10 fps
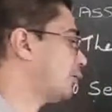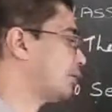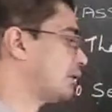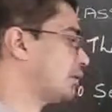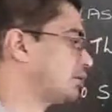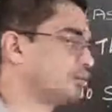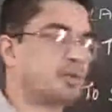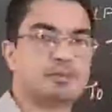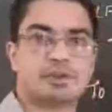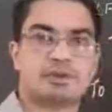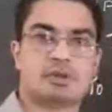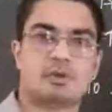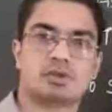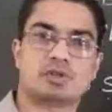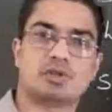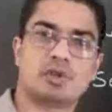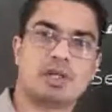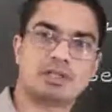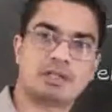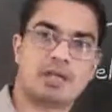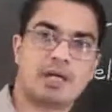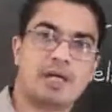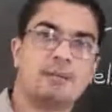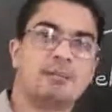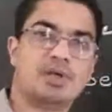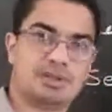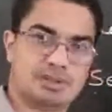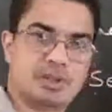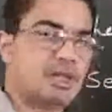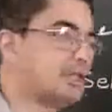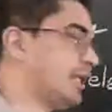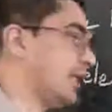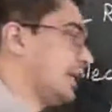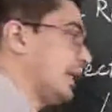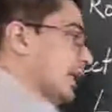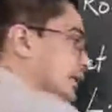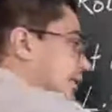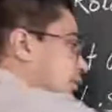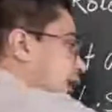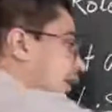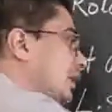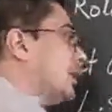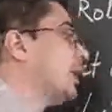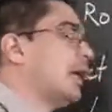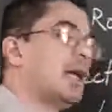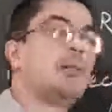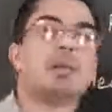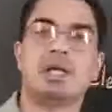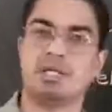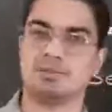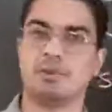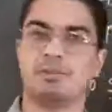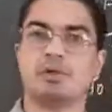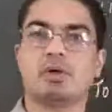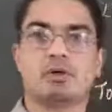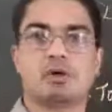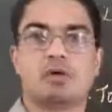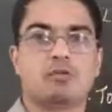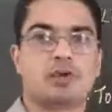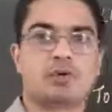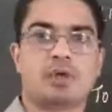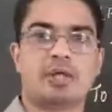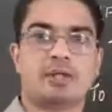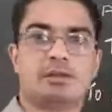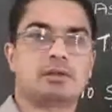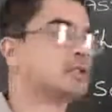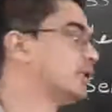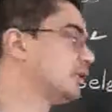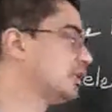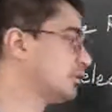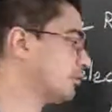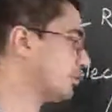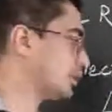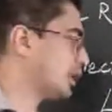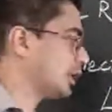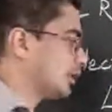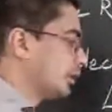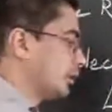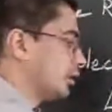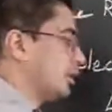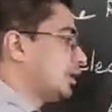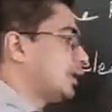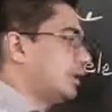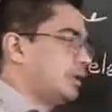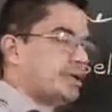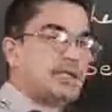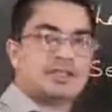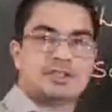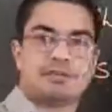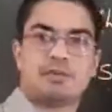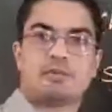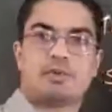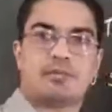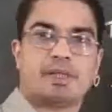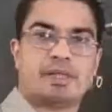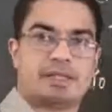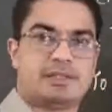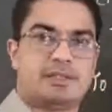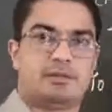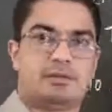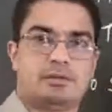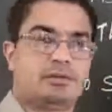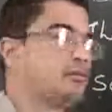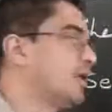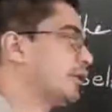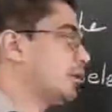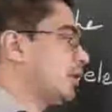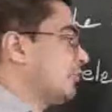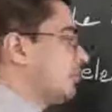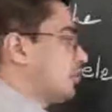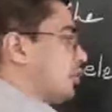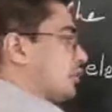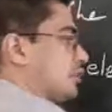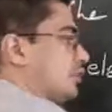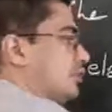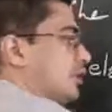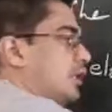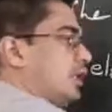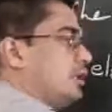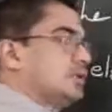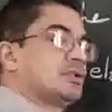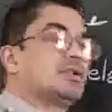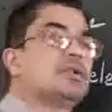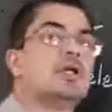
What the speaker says: Upper house members are also known as MPs, and they are elected by MLAs. People don't go for voting for the Rajya Sabha member election, but only for Lok Sabha house